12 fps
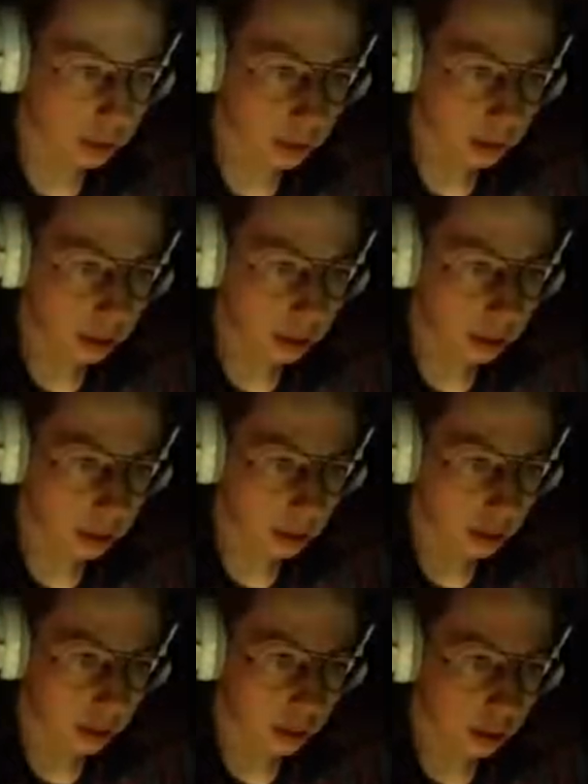
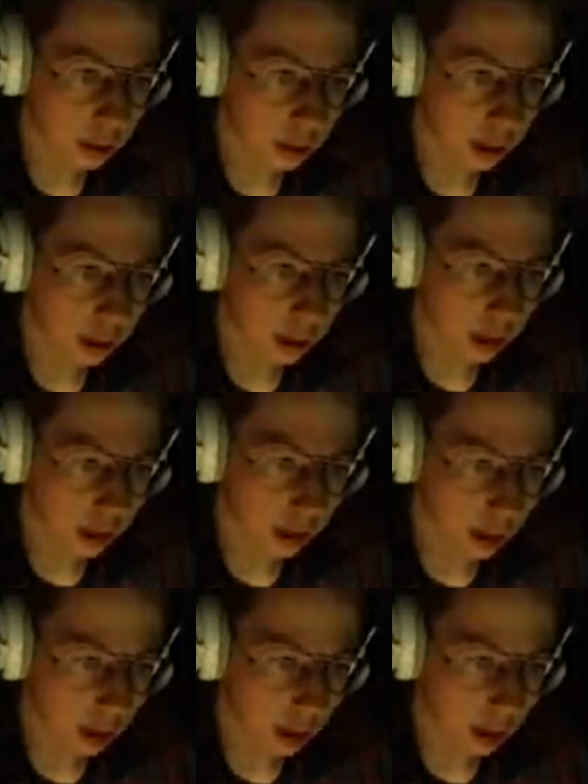
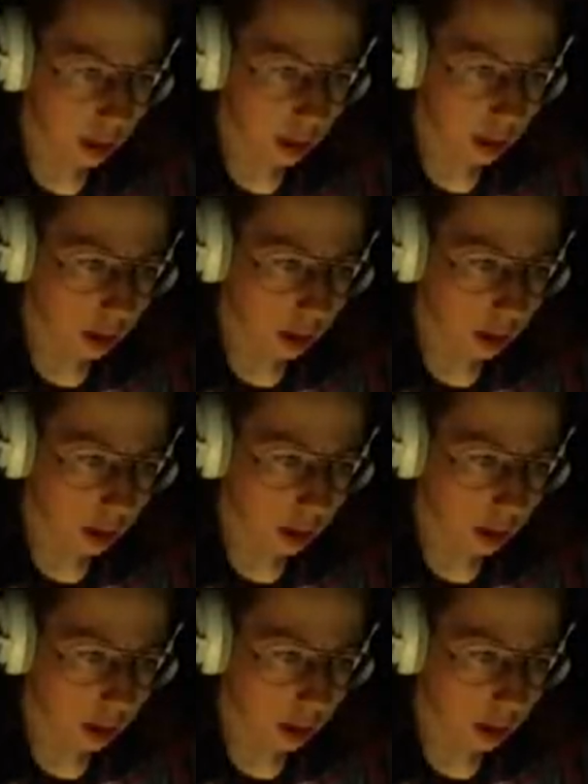(no one is talking)